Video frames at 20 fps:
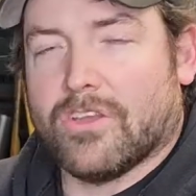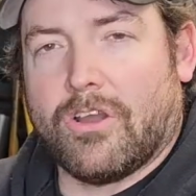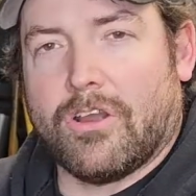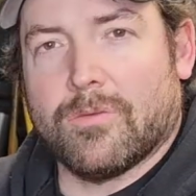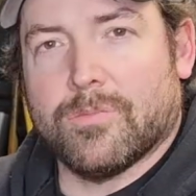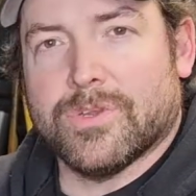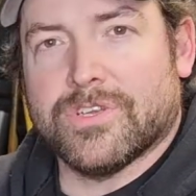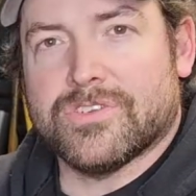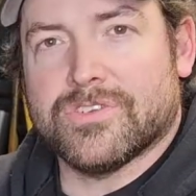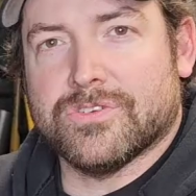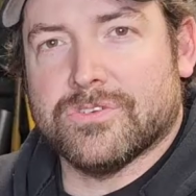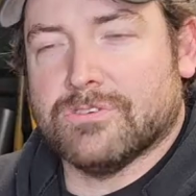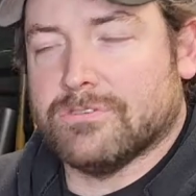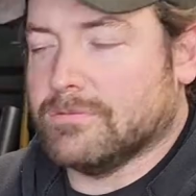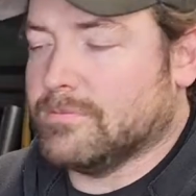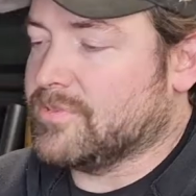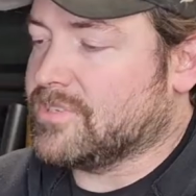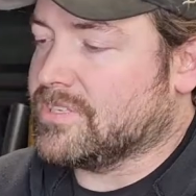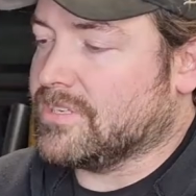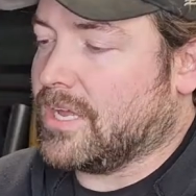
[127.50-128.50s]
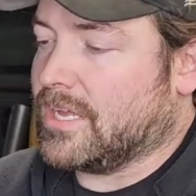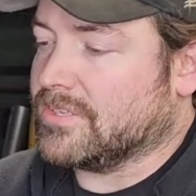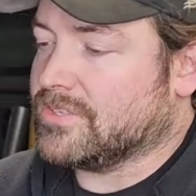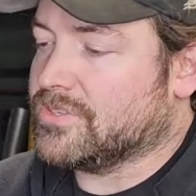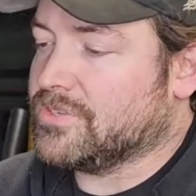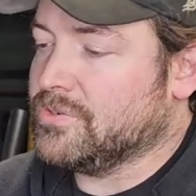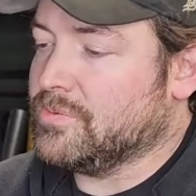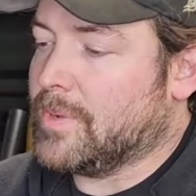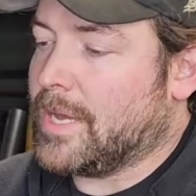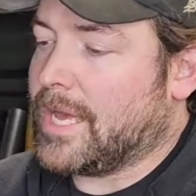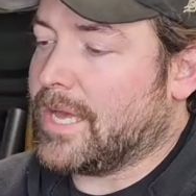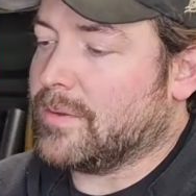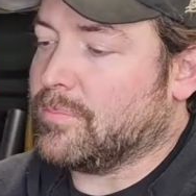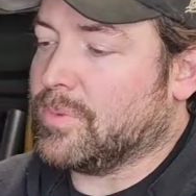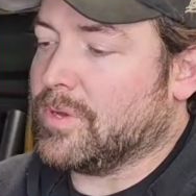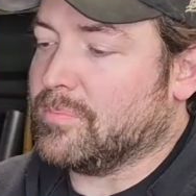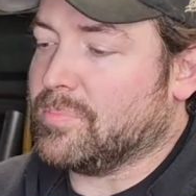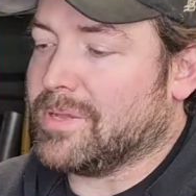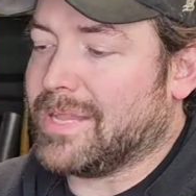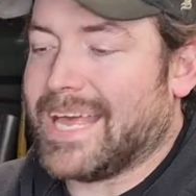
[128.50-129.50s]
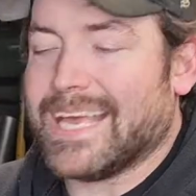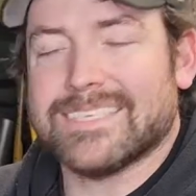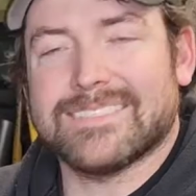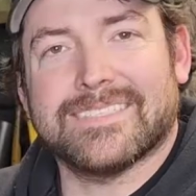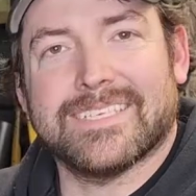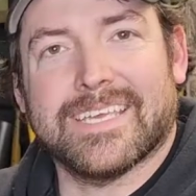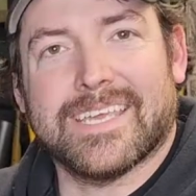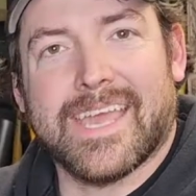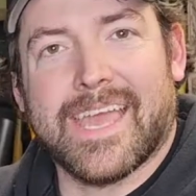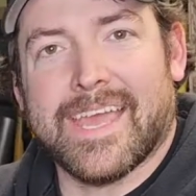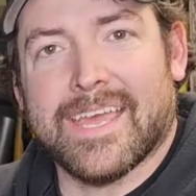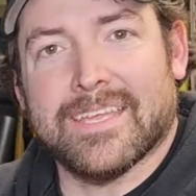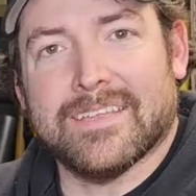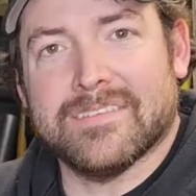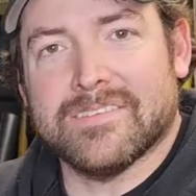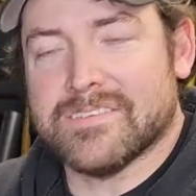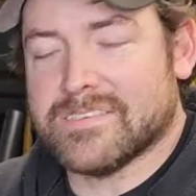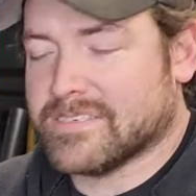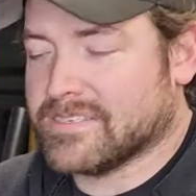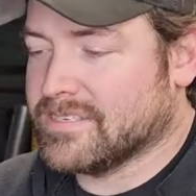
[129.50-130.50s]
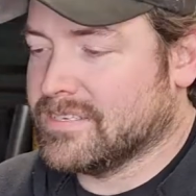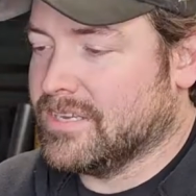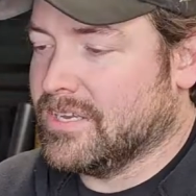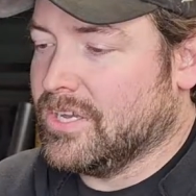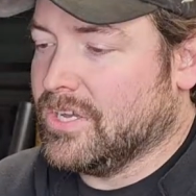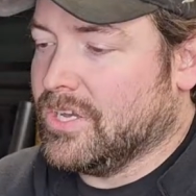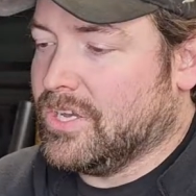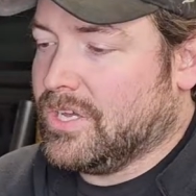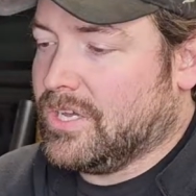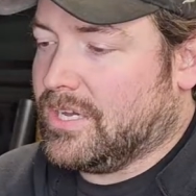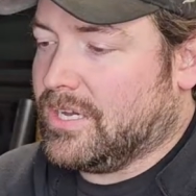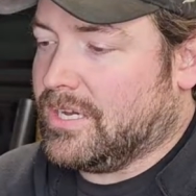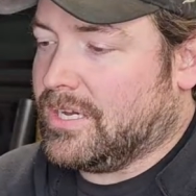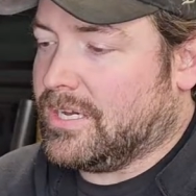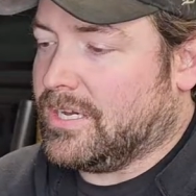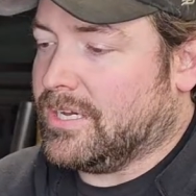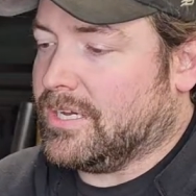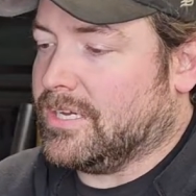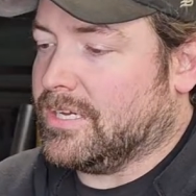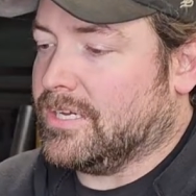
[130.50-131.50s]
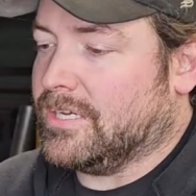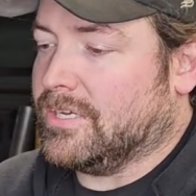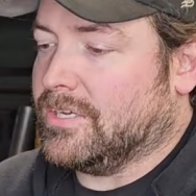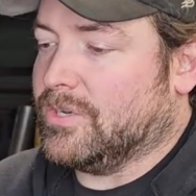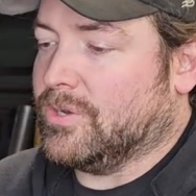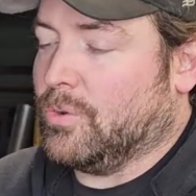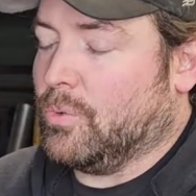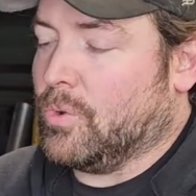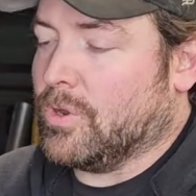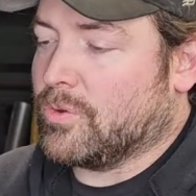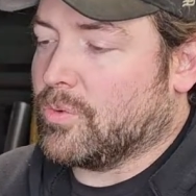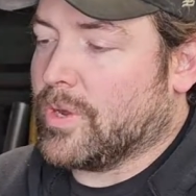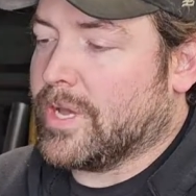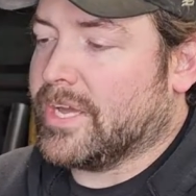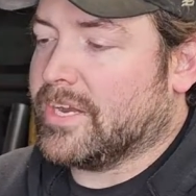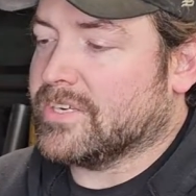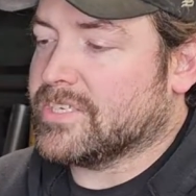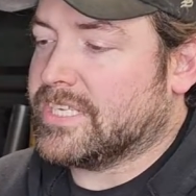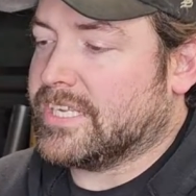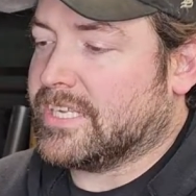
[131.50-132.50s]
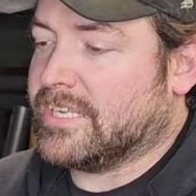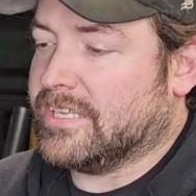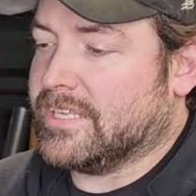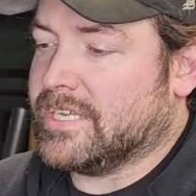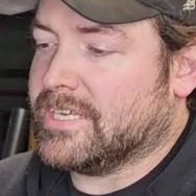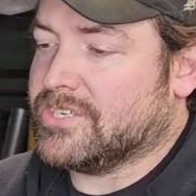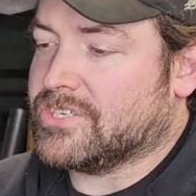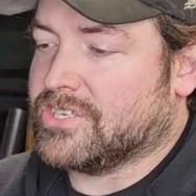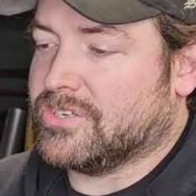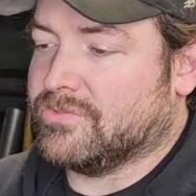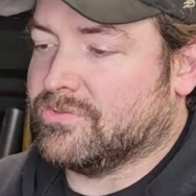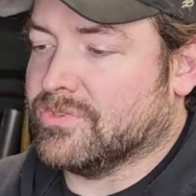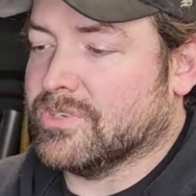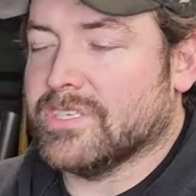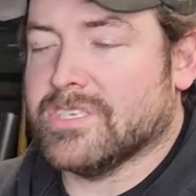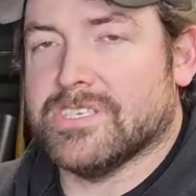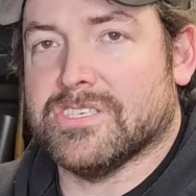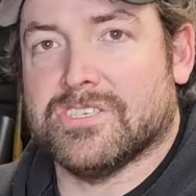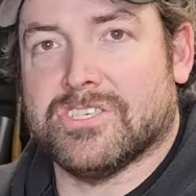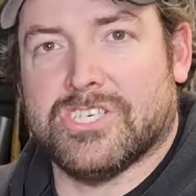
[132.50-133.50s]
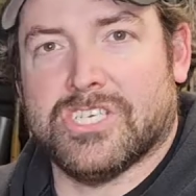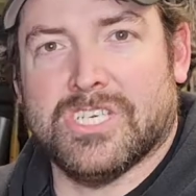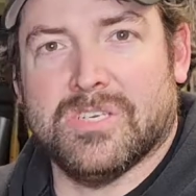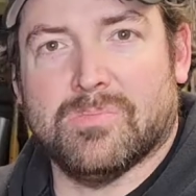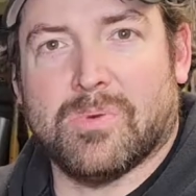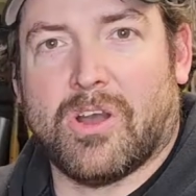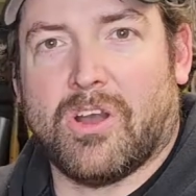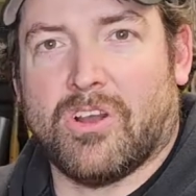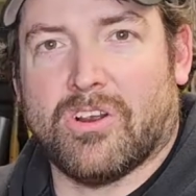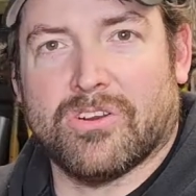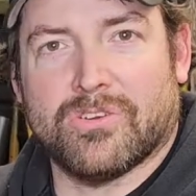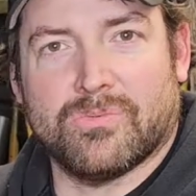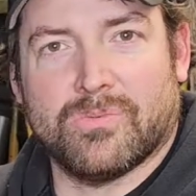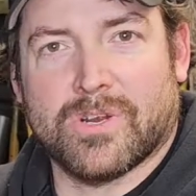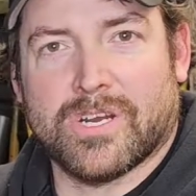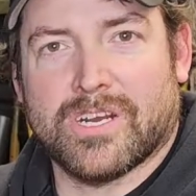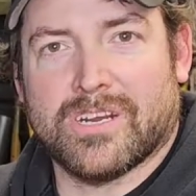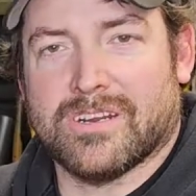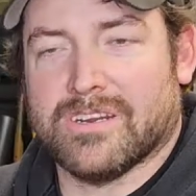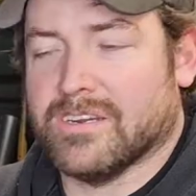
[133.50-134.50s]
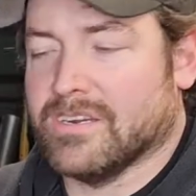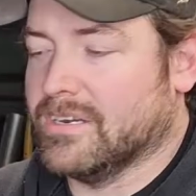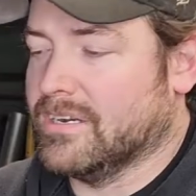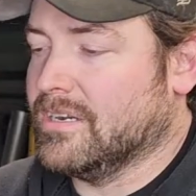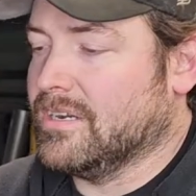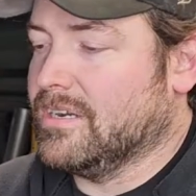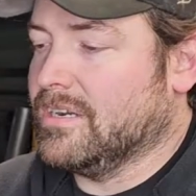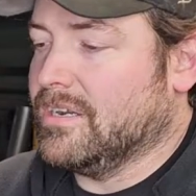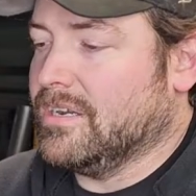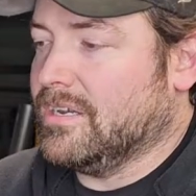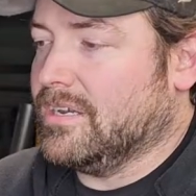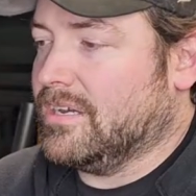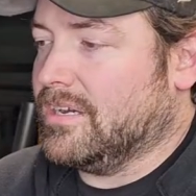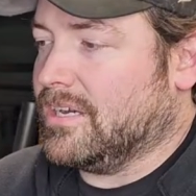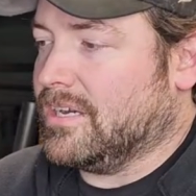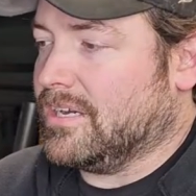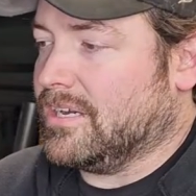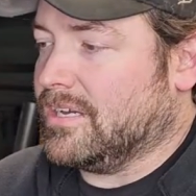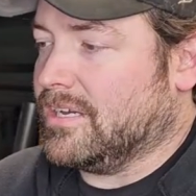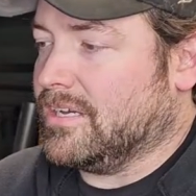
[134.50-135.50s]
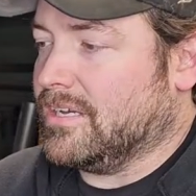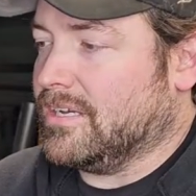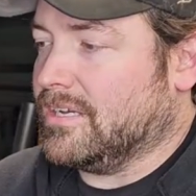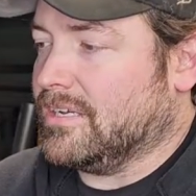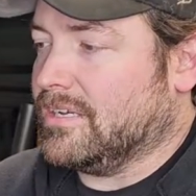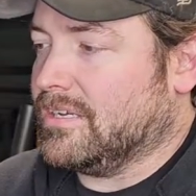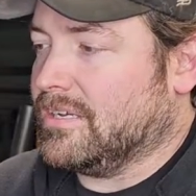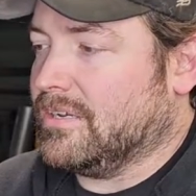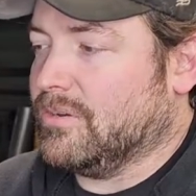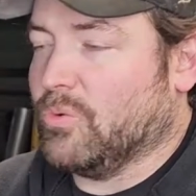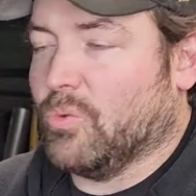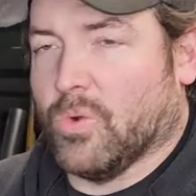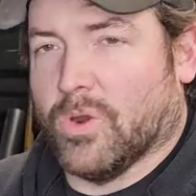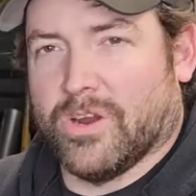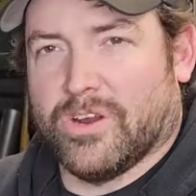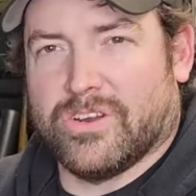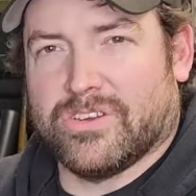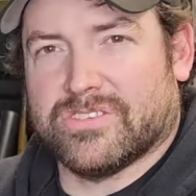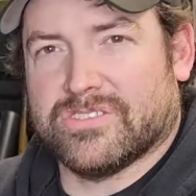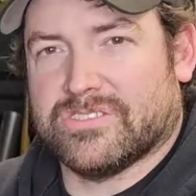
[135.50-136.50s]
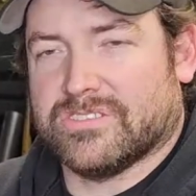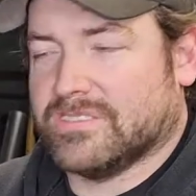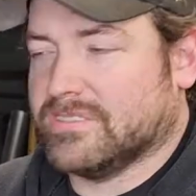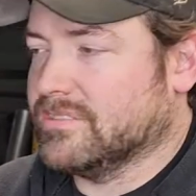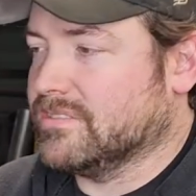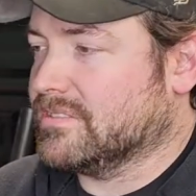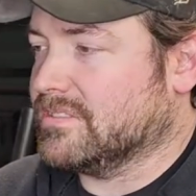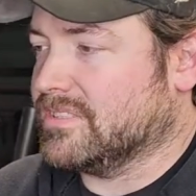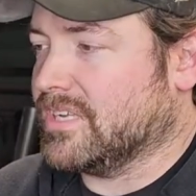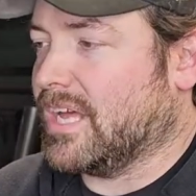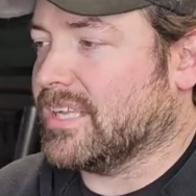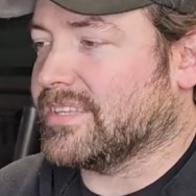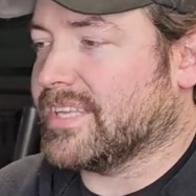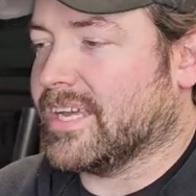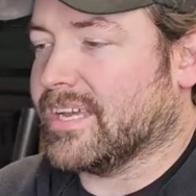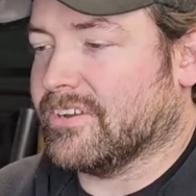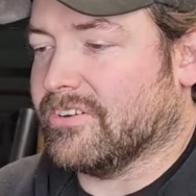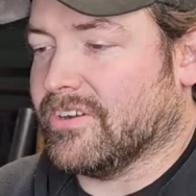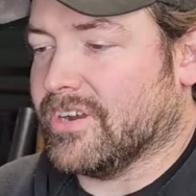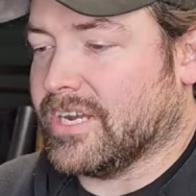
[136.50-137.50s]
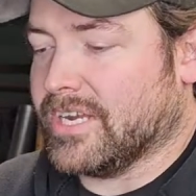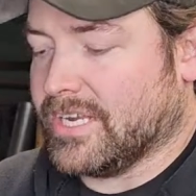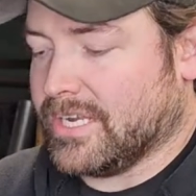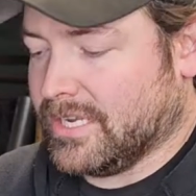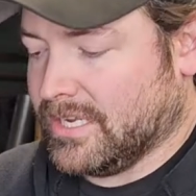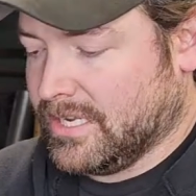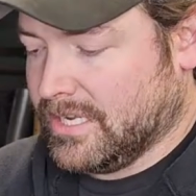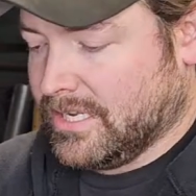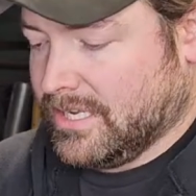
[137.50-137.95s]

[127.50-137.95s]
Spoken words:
Carbon tubes, not too bad, but plastic ends, one-way articulation, really cheap hardware. It works, it's not that great.